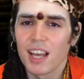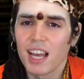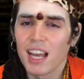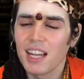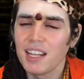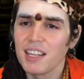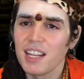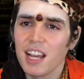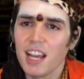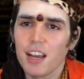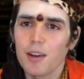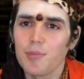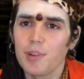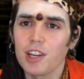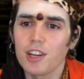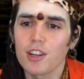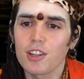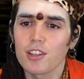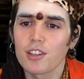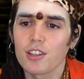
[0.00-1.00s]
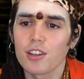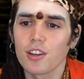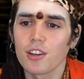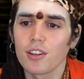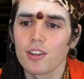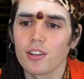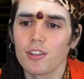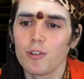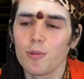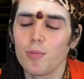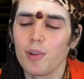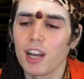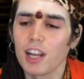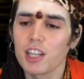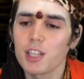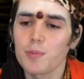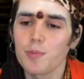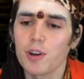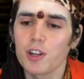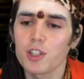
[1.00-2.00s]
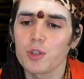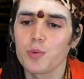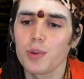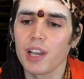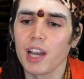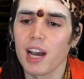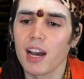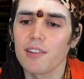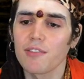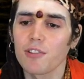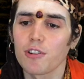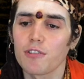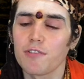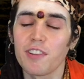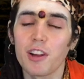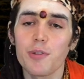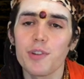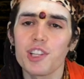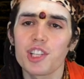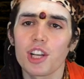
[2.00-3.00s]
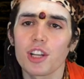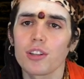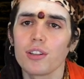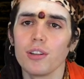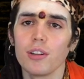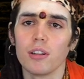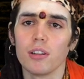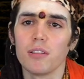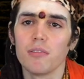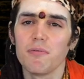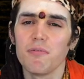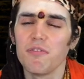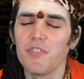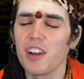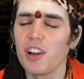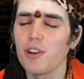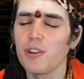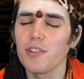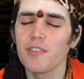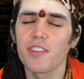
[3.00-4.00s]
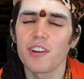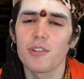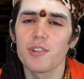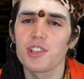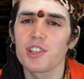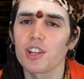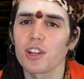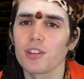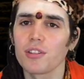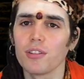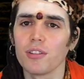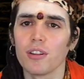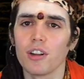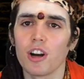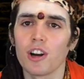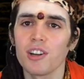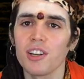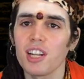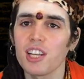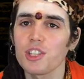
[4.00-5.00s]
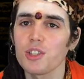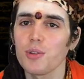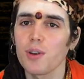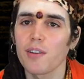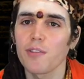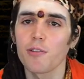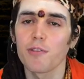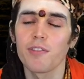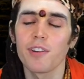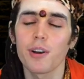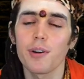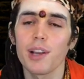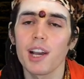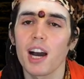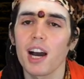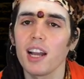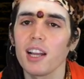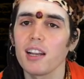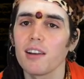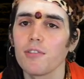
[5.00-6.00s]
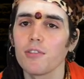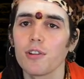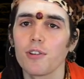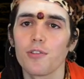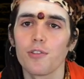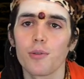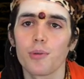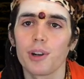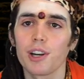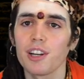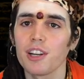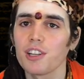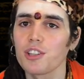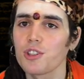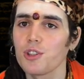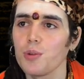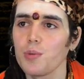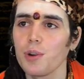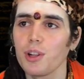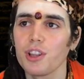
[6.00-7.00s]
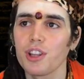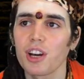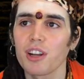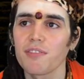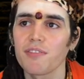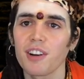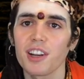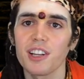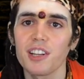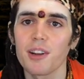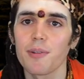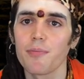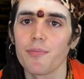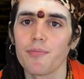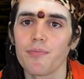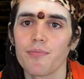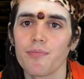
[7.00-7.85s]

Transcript: And yeah, because the blind spots we have are very subtle, very, very subtle. Unless you have a very high level of awareness, you will not find them.